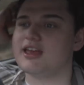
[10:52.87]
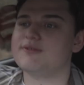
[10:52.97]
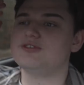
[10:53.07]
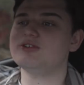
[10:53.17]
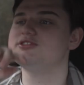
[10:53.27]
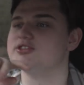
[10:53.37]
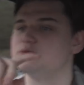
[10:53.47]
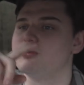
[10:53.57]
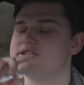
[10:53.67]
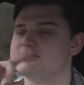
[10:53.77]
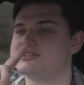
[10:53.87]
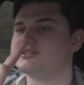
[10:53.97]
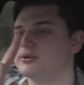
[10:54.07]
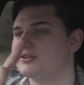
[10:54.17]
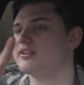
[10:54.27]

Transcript: if you do want to install a